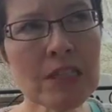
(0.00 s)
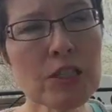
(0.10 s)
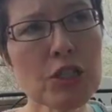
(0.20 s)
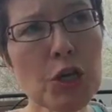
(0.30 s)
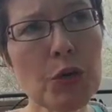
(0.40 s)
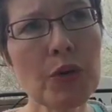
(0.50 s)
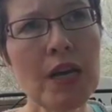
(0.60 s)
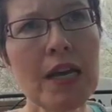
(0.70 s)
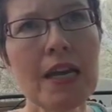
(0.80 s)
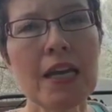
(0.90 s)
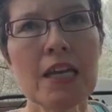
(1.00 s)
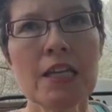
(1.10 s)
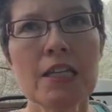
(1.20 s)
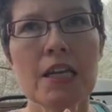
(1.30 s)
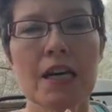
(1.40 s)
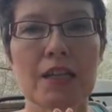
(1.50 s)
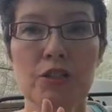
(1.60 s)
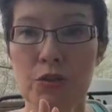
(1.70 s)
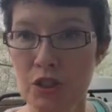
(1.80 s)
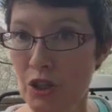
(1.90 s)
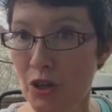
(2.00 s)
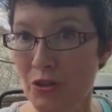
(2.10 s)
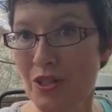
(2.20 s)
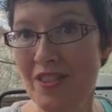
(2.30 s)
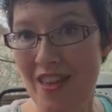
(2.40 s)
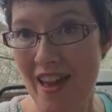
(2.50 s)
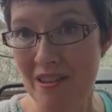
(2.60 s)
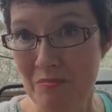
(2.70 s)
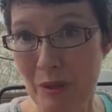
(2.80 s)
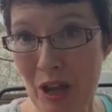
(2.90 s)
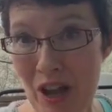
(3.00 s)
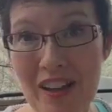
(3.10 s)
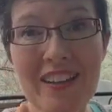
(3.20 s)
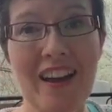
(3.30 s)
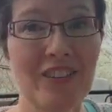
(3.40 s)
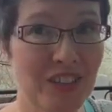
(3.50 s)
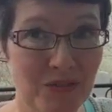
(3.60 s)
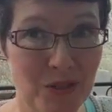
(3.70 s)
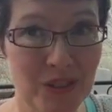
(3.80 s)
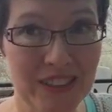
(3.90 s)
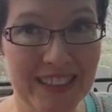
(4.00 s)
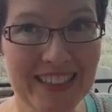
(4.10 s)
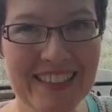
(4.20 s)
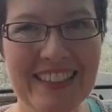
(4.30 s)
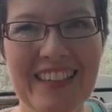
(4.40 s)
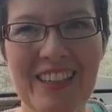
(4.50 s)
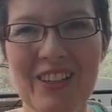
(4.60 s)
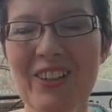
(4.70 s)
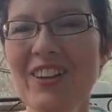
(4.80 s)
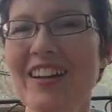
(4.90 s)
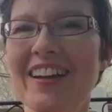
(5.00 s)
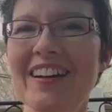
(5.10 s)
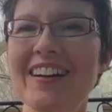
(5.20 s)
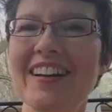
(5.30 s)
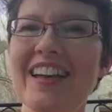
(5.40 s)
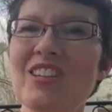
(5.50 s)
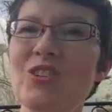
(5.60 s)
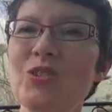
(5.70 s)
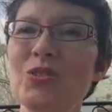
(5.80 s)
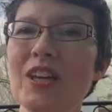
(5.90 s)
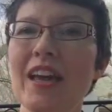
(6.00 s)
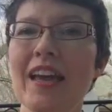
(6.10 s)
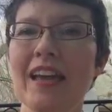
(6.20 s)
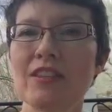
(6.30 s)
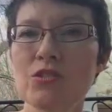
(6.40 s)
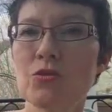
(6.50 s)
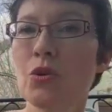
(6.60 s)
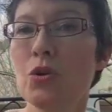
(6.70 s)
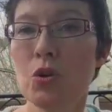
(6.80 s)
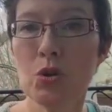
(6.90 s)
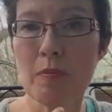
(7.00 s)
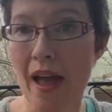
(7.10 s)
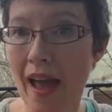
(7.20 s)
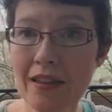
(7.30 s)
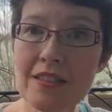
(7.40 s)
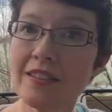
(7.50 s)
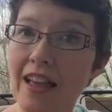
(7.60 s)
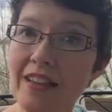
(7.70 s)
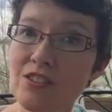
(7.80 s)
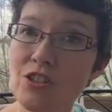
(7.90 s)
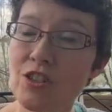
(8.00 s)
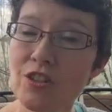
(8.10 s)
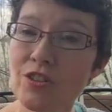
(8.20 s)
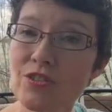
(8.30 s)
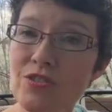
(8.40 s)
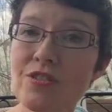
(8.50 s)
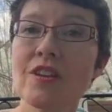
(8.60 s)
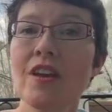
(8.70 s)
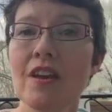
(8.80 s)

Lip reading: So you can go to that blog. I'll give you a link here, and you can scroll back to last year's